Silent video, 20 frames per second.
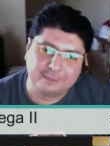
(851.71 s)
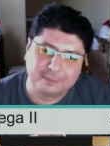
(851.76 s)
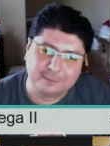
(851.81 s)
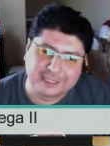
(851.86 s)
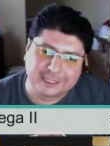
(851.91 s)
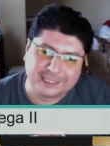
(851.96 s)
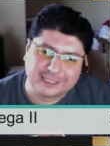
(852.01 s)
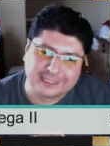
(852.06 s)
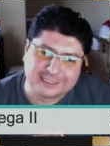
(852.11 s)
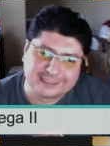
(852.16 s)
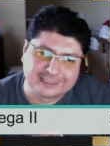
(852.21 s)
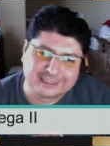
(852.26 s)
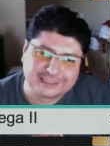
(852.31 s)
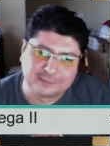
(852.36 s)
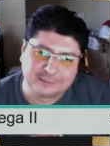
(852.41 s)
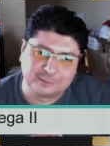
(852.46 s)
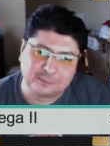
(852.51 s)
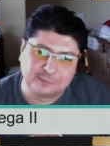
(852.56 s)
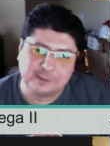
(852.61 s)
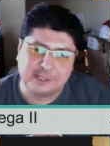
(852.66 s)
because
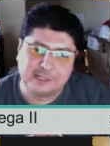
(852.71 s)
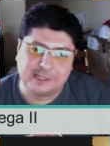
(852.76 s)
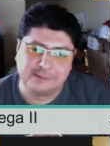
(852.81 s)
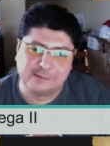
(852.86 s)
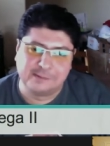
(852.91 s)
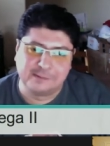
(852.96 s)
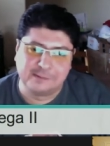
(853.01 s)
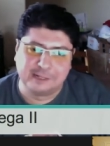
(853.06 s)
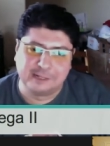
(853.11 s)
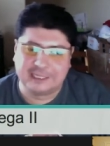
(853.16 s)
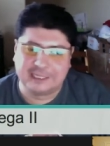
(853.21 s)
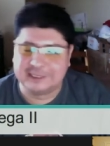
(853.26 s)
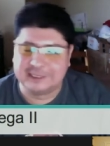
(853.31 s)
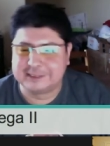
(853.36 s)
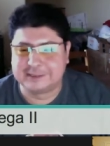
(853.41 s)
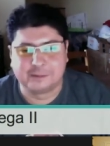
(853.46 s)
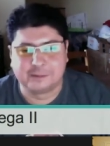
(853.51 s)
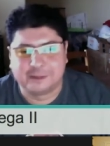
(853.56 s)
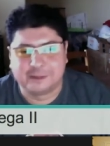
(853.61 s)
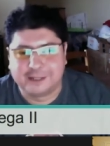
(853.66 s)
when I used
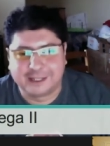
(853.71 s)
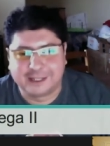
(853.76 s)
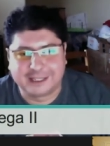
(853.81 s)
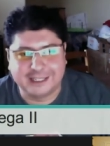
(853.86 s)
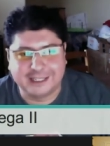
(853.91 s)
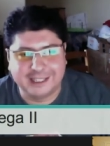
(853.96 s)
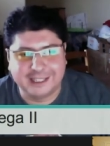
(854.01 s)
to work